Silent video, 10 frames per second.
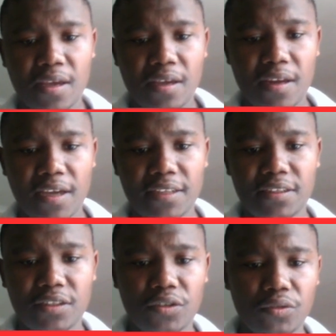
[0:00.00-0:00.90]
knight
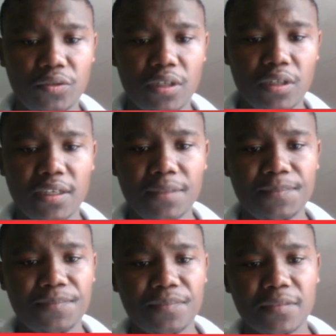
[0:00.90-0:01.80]
to
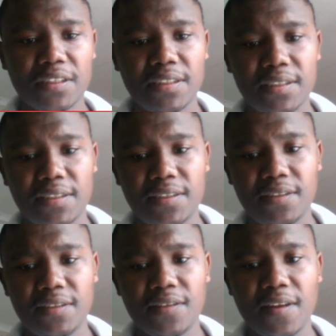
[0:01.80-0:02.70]

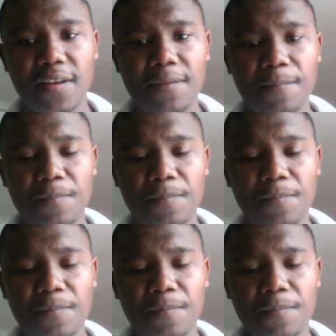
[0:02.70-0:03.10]
c3,